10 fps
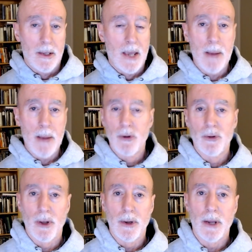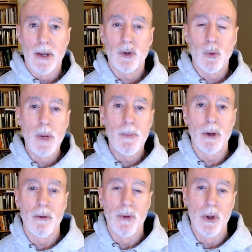captures a
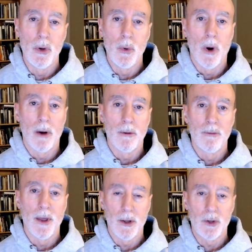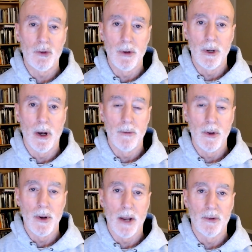sweeping view of the history of
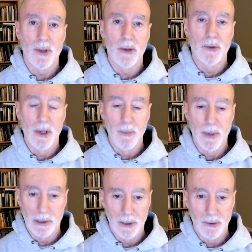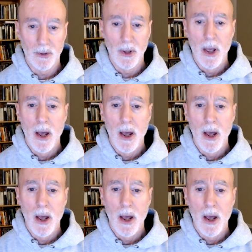the United States in the Middle East,